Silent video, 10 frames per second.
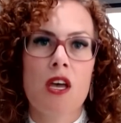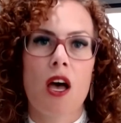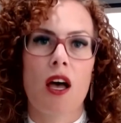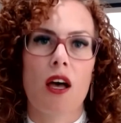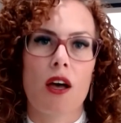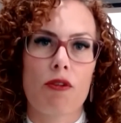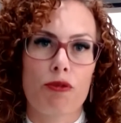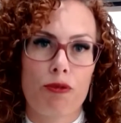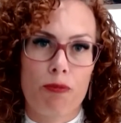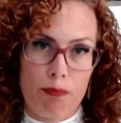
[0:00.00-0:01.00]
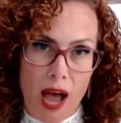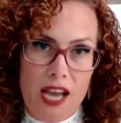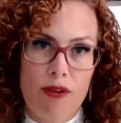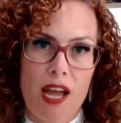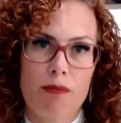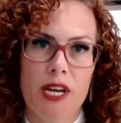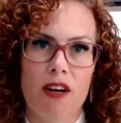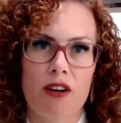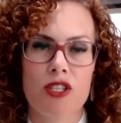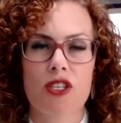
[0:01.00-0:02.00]
by
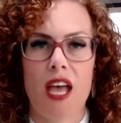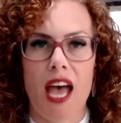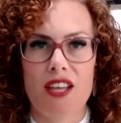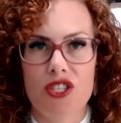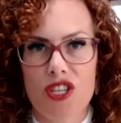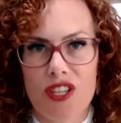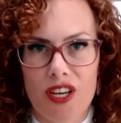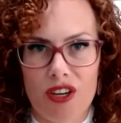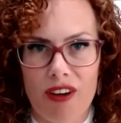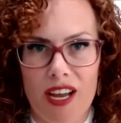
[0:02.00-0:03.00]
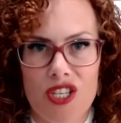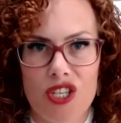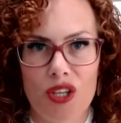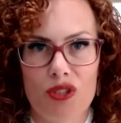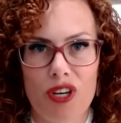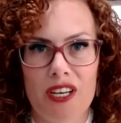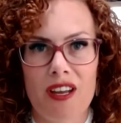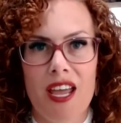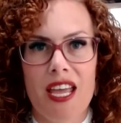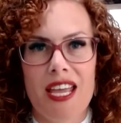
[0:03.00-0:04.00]
grandparents as to their grandchildren
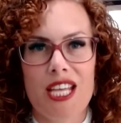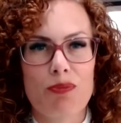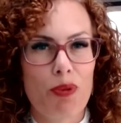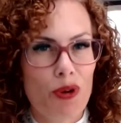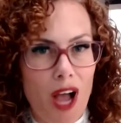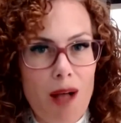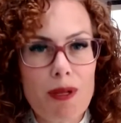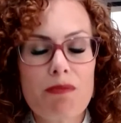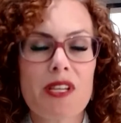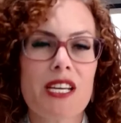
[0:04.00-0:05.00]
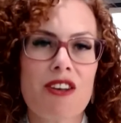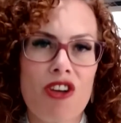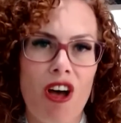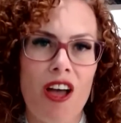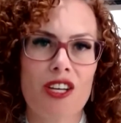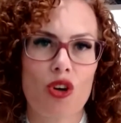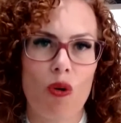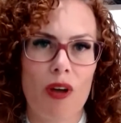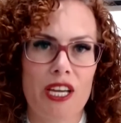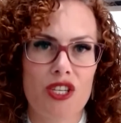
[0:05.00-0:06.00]
is probably not
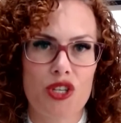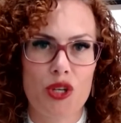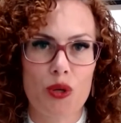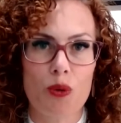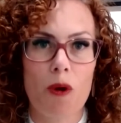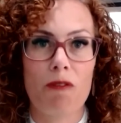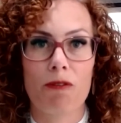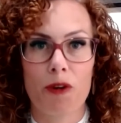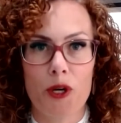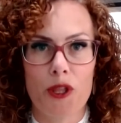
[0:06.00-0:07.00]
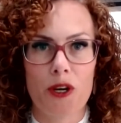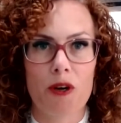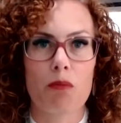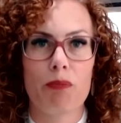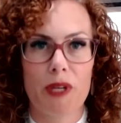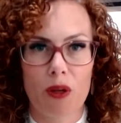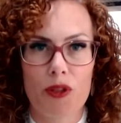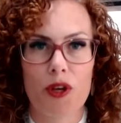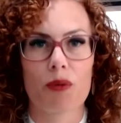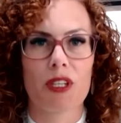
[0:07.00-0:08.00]
going to further build
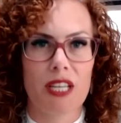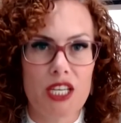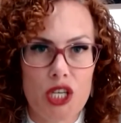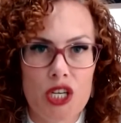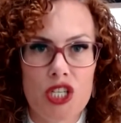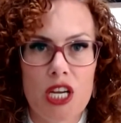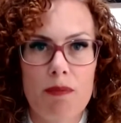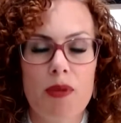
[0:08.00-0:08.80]
a relationship